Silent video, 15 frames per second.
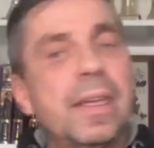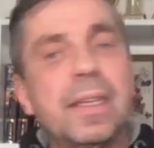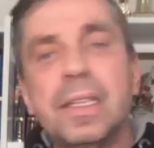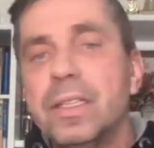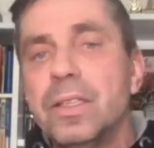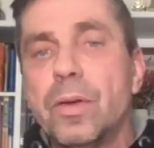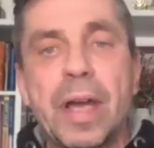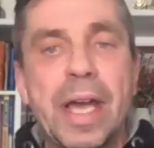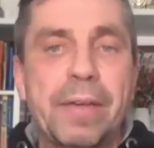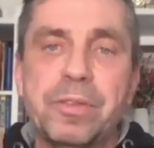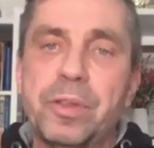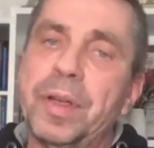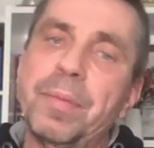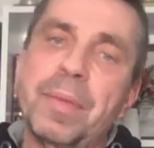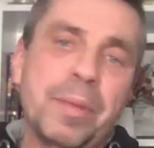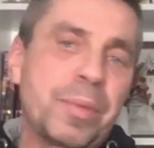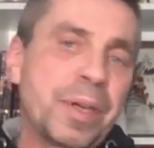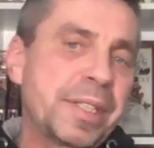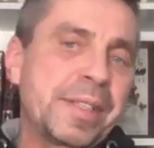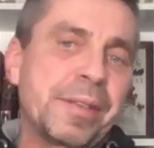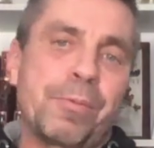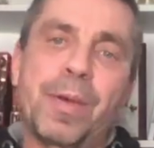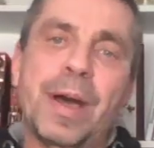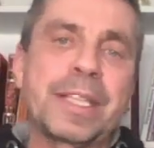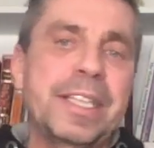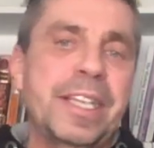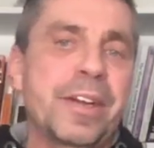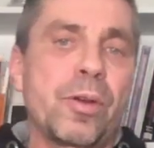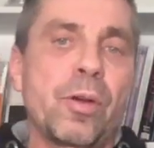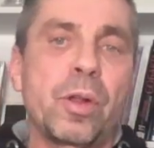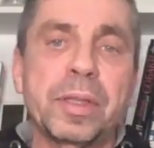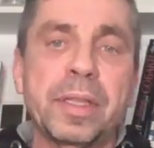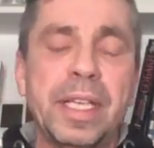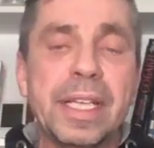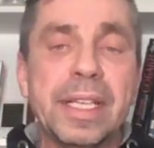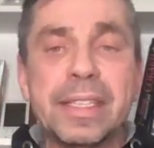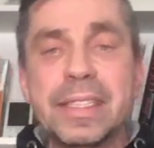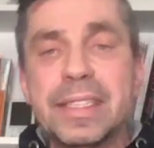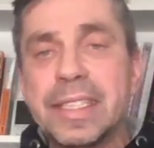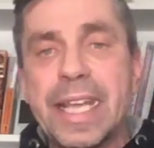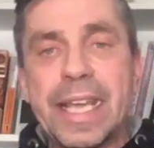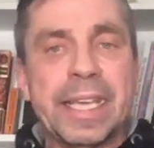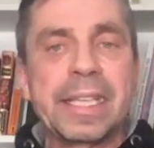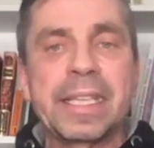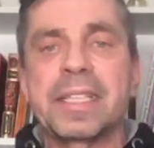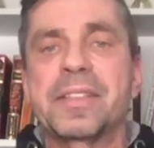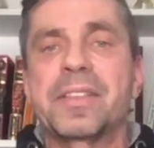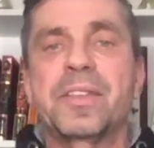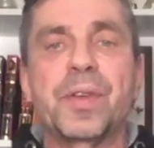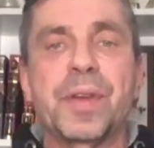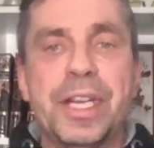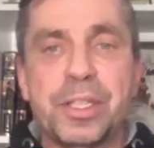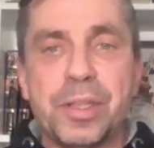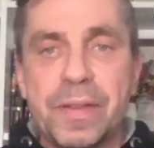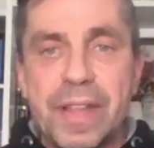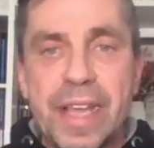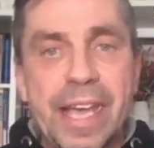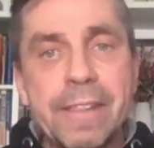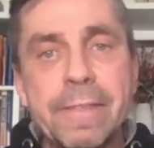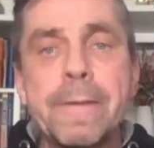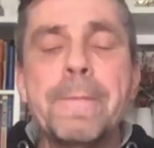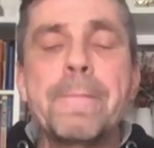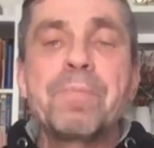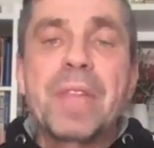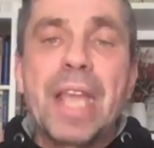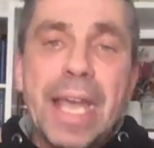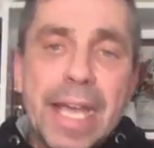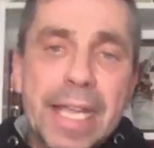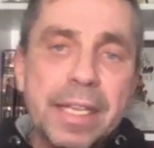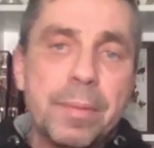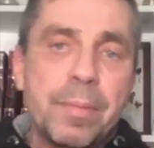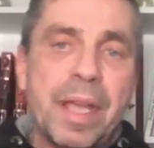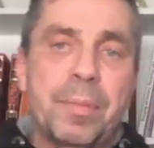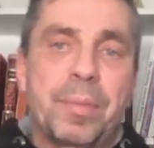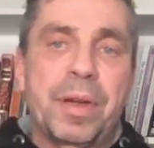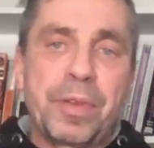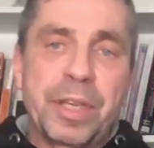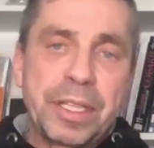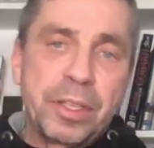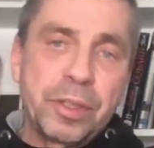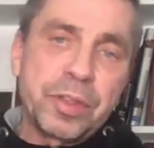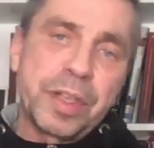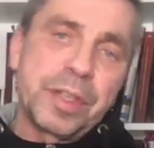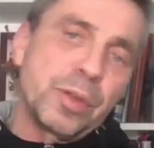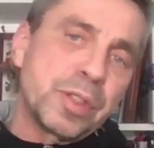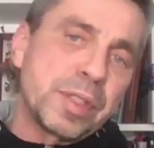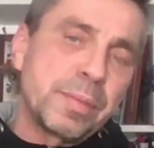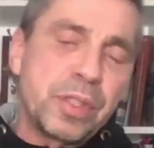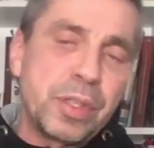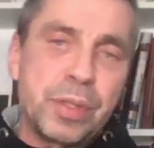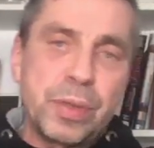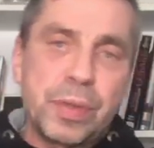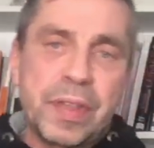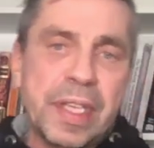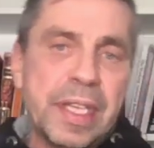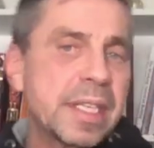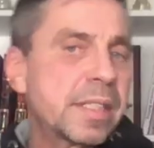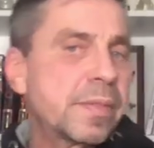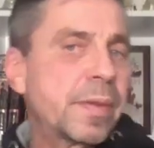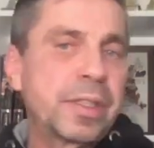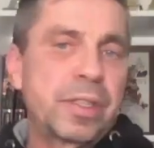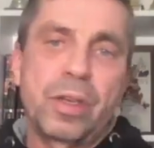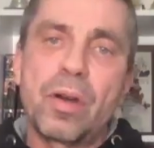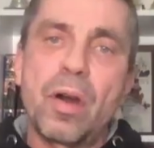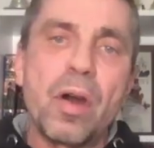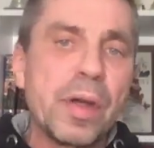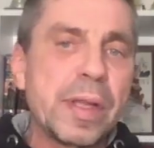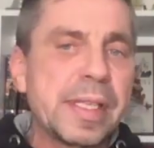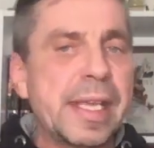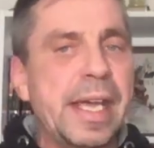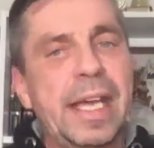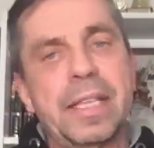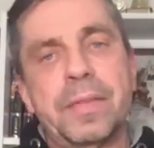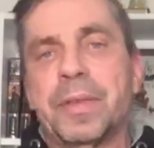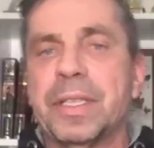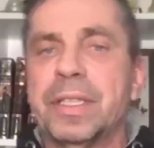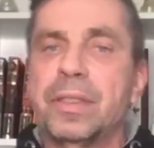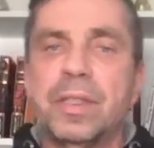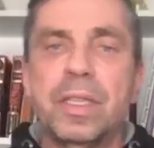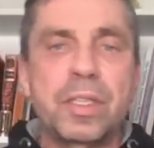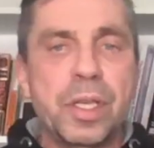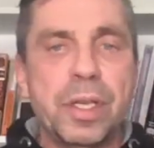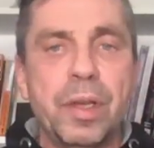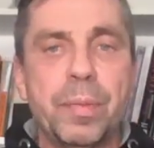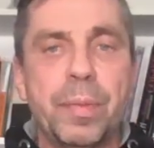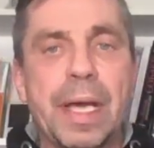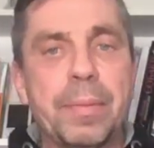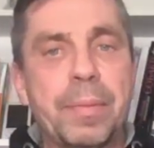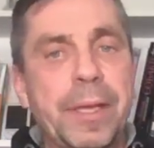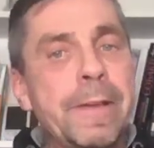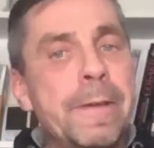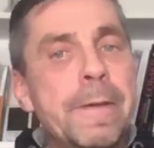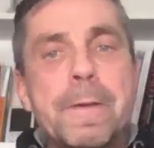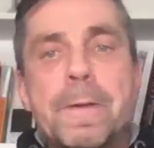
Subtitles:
You have to remember it's a 1 year old, and take in consideration that. And remember, when you introduce him to new things, when you go outside, when you're teaching your puppy,